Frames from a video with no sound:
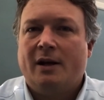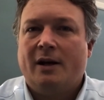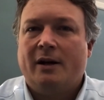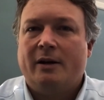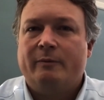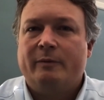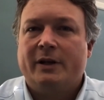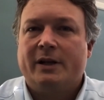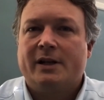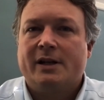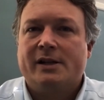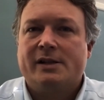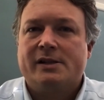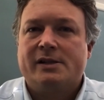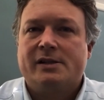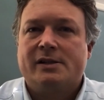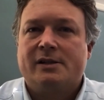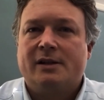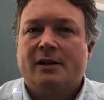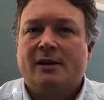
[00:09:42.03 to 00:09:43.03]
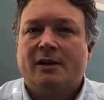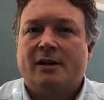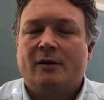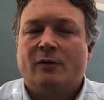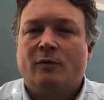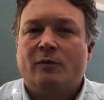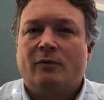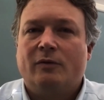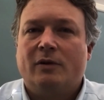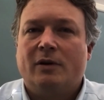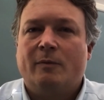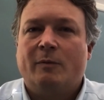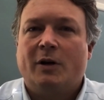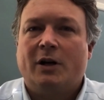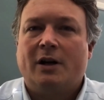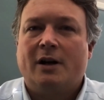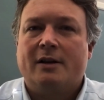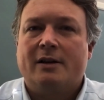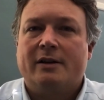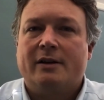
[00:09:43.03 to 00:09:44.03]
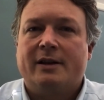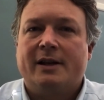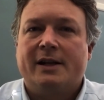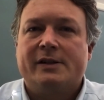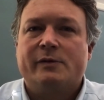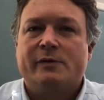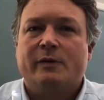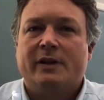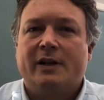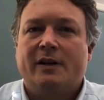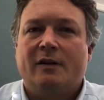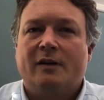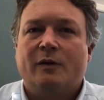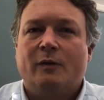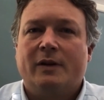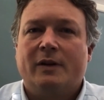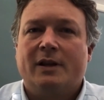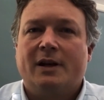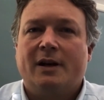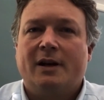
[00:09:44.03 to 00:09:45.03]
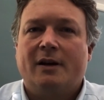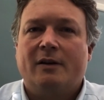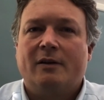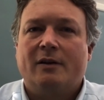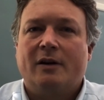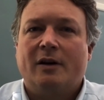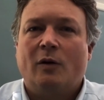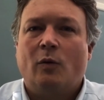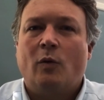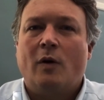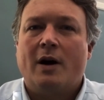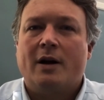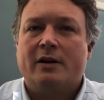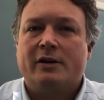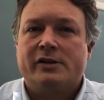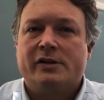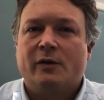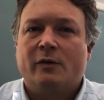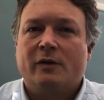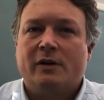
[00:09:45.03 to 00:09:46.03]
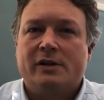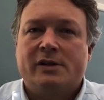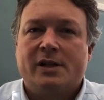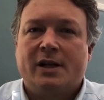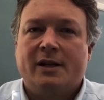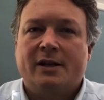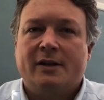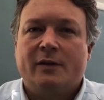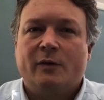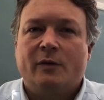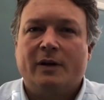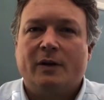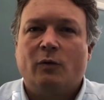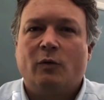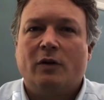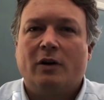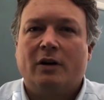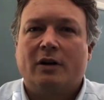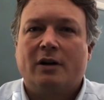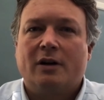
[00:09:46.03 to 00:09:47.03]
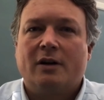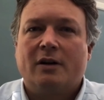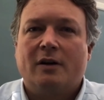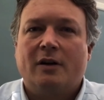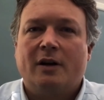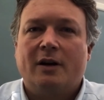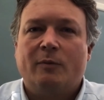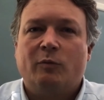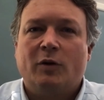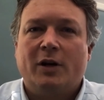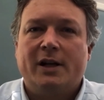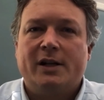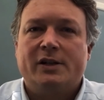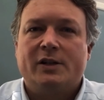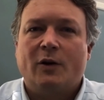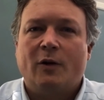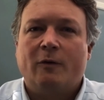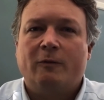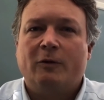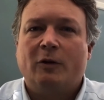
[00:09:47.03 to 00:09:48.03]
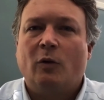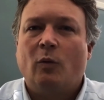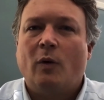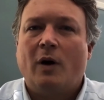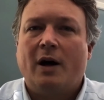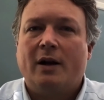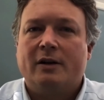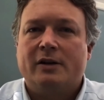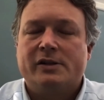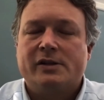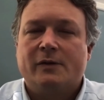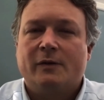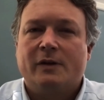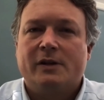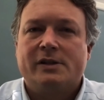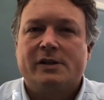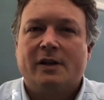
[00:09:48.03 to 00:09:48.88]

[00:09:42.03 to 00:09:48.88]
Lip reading: because, among other things, we're dealing with a water source and doing work on a bridge over a water source.